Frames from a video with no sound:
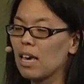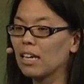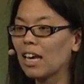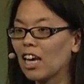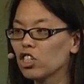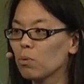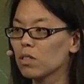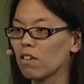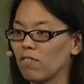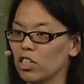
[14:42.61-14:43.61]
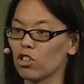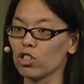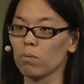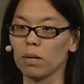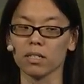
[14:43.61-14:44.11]
engaging with the
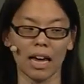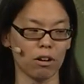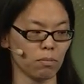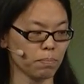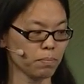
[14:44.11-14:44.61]
features you built out.